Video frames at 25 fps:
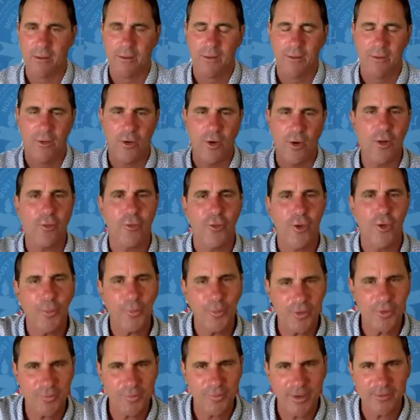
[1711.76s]
All the
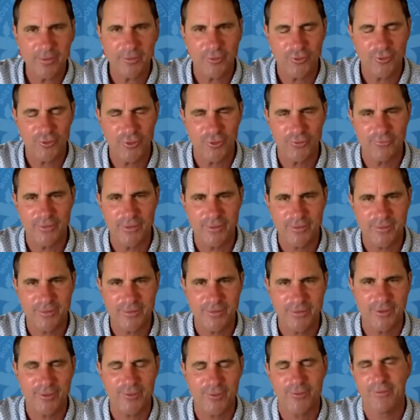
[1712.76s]
open space in Chula Vista
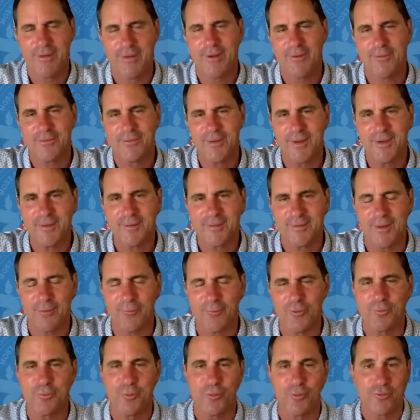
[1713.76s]
that surrounds us, that
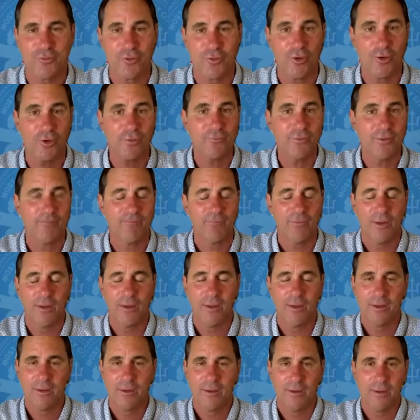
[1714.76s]
was preserved
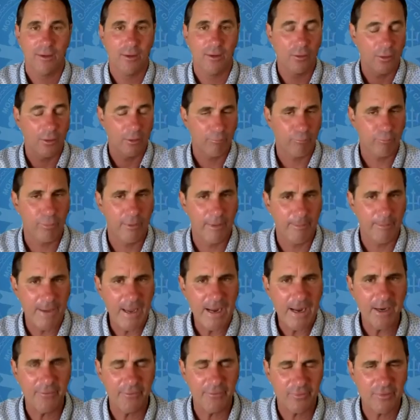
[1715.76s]

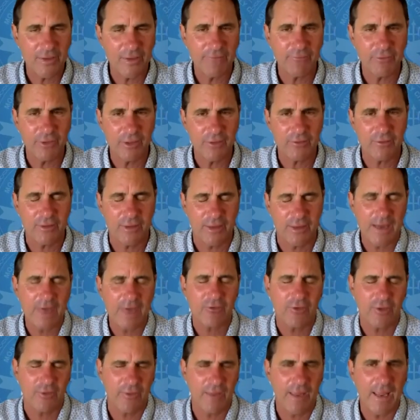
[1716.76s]
back in the 70s and
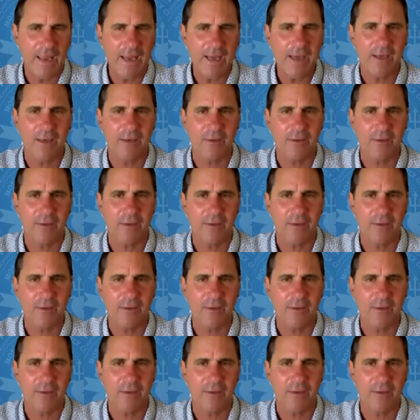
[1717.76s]
actually in the 80s,